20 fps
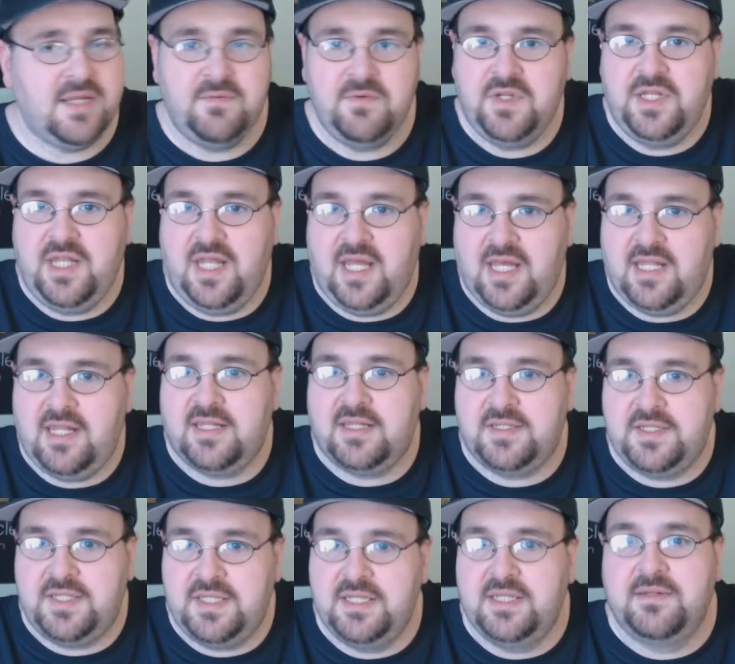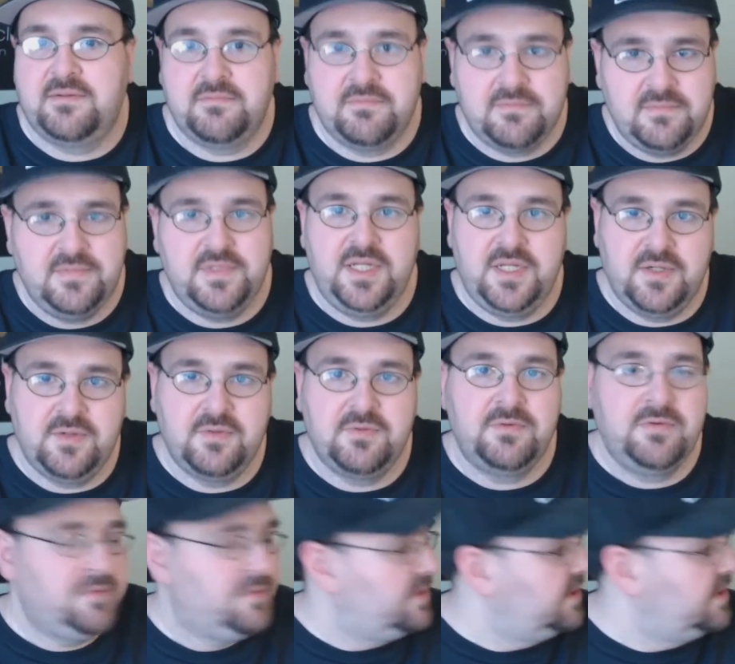9 out of 10. You
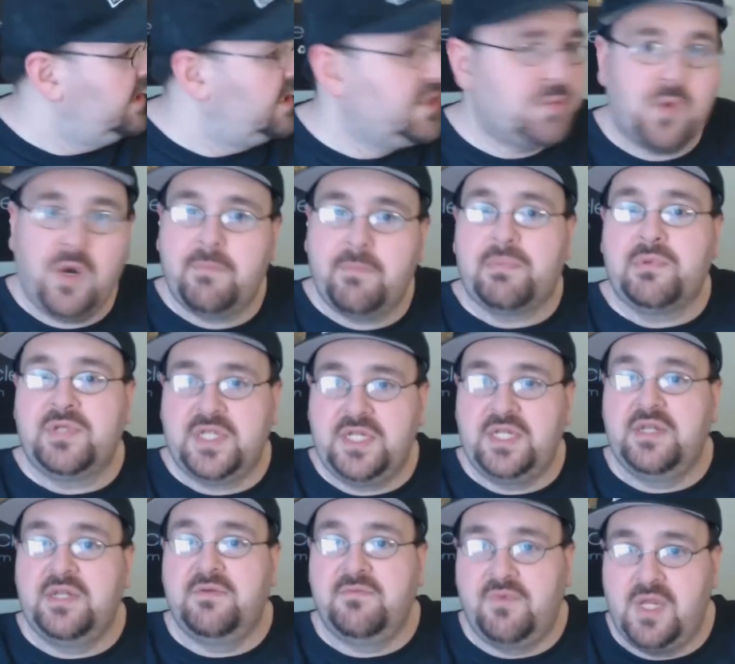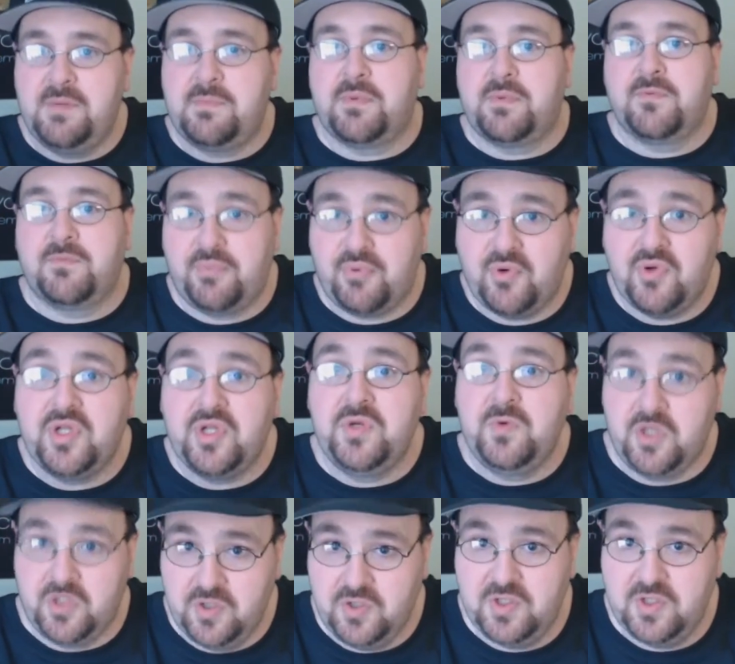know, it's representing the vapor
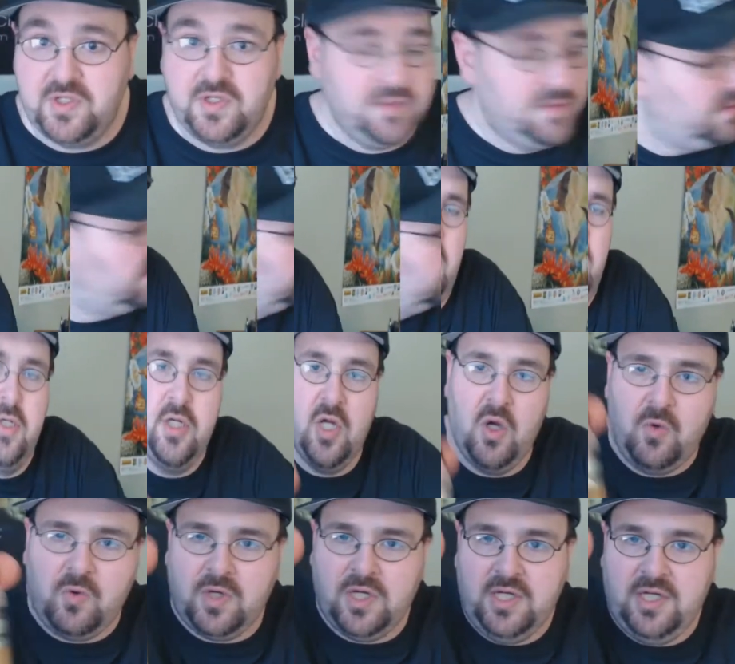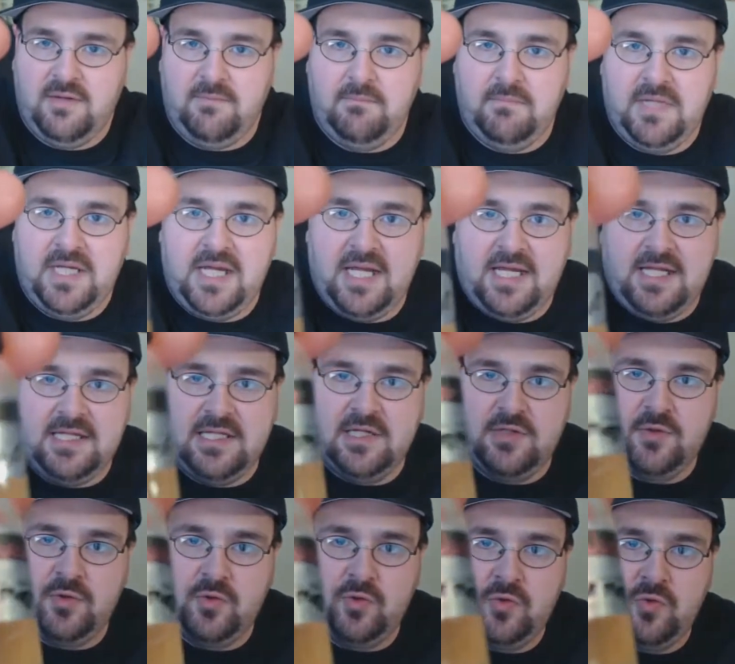pretty good. Coconut
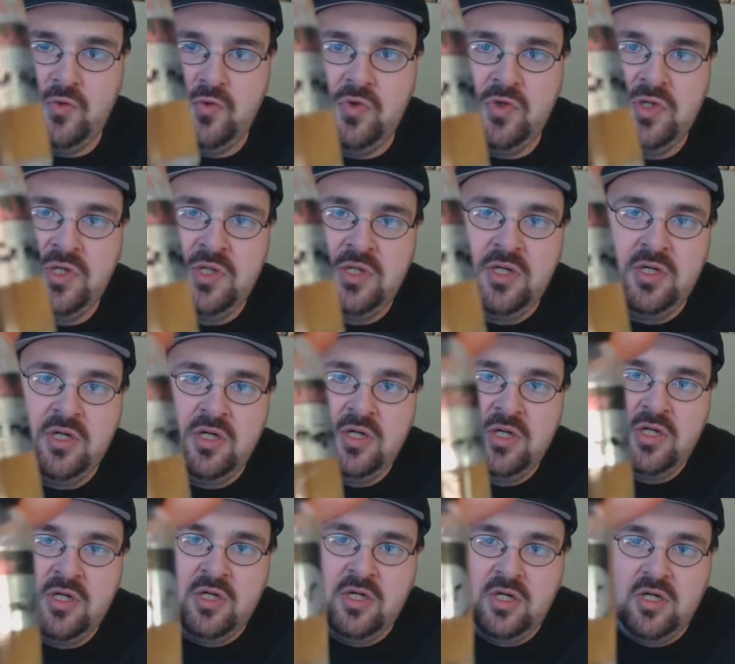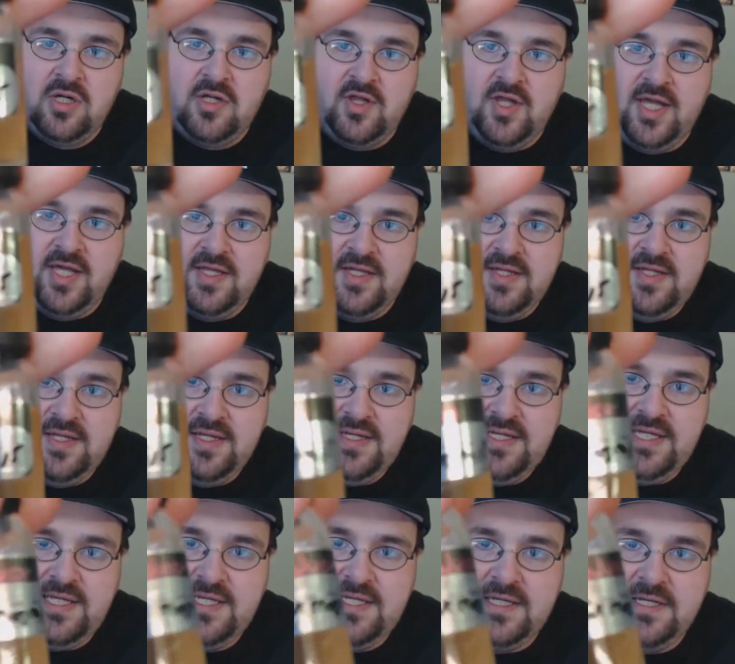Mojito. Now
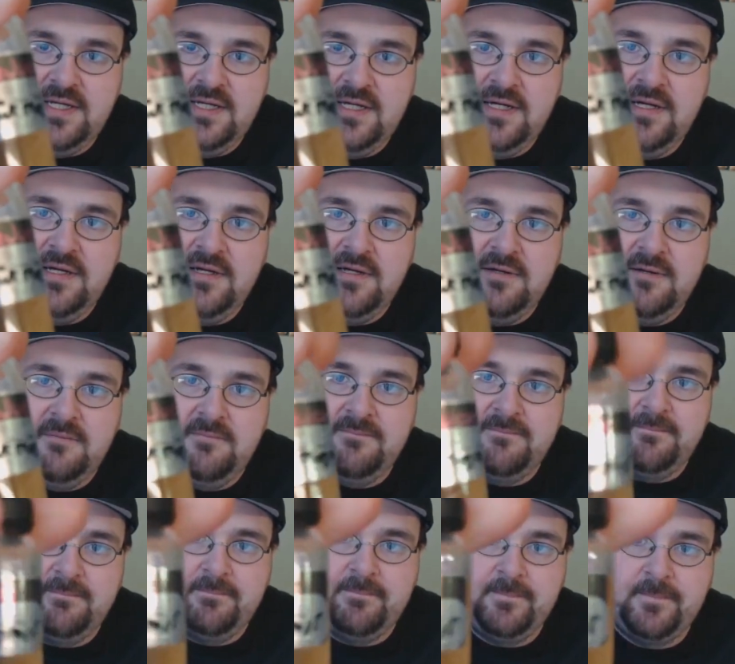this, I